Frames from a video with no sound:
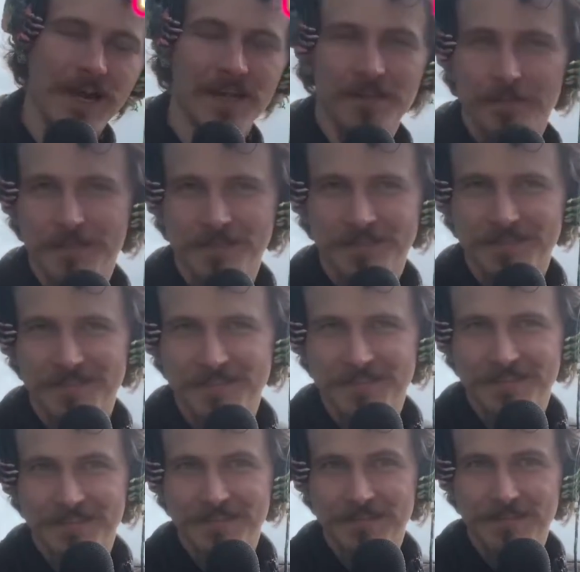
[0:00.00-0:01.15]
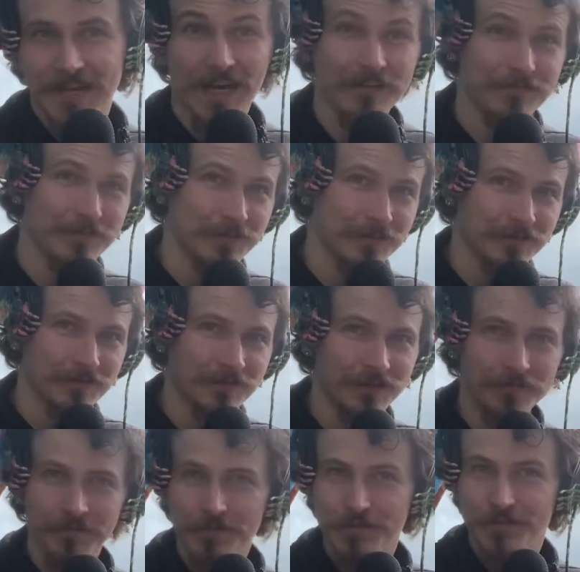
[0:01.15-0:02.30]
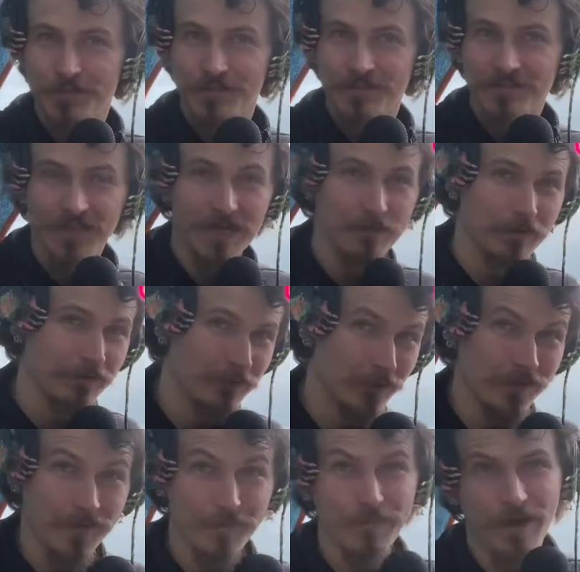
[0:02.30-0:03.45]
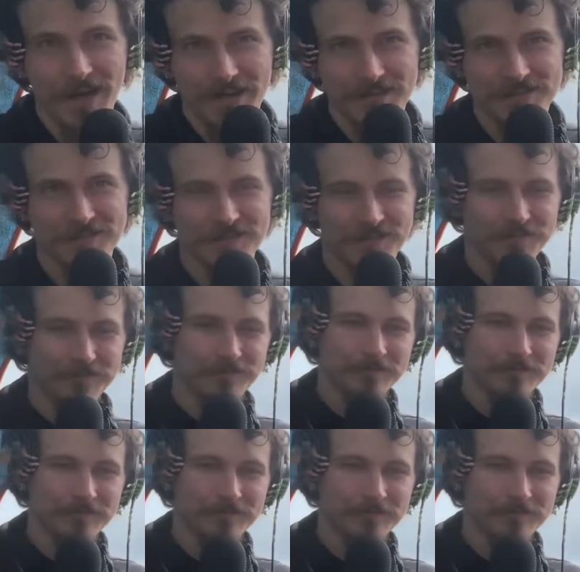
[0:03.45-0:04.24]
element after the future and before the past,